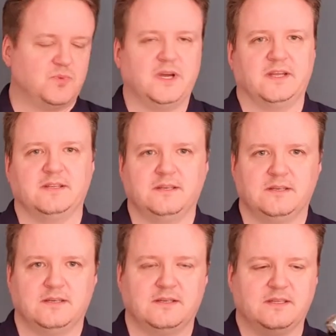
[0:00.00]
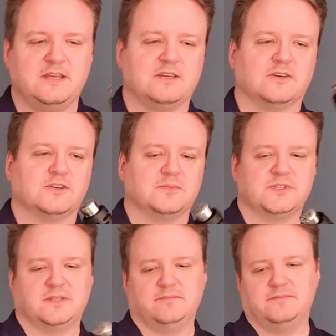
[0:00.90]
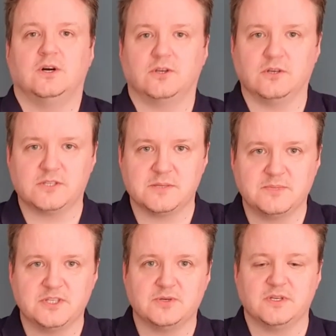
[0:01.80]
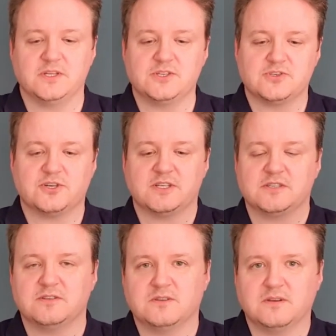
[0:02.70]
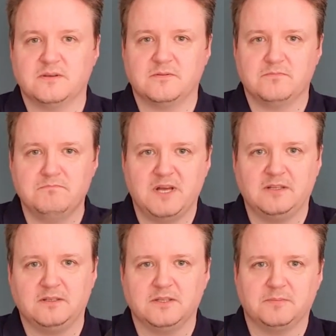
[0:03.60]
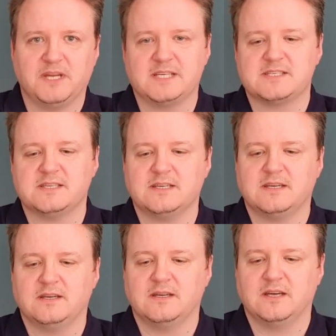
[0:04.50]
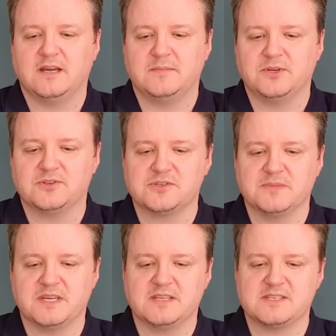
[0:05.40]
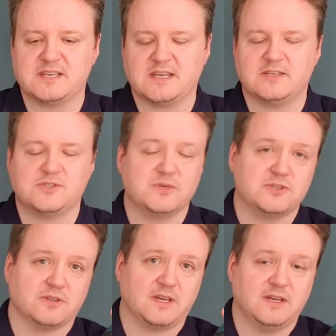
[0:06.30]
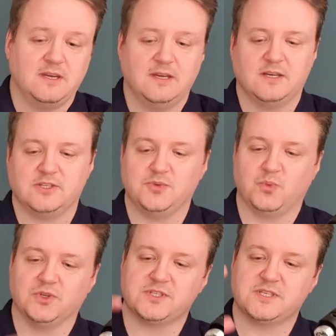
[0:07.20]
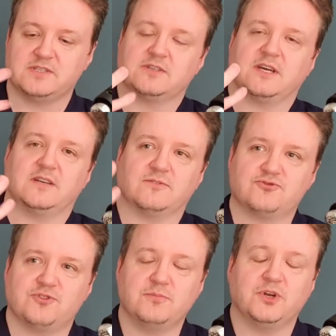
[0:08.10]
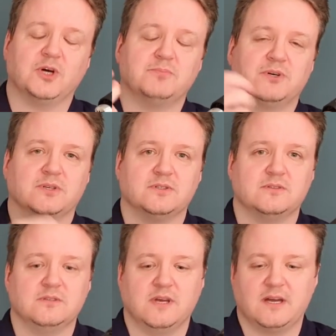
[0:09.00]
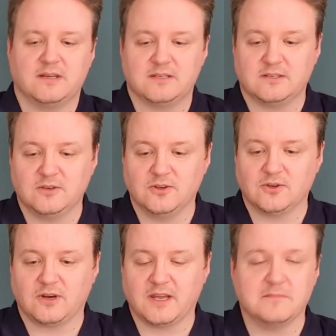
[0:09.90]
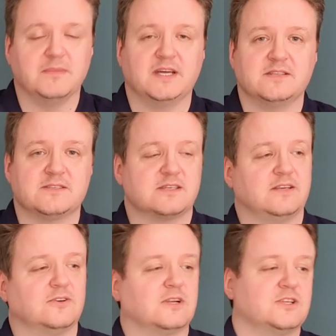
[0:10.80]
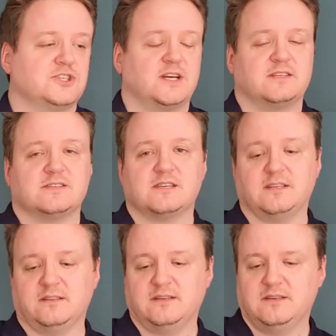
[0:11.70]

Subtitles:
when the heat gun comes in. And all you're simply doing is you're trying to melt the plastic, but also make it stick to each other. And you want it to kind of crumple up and look like burnt skin, look like charred skin.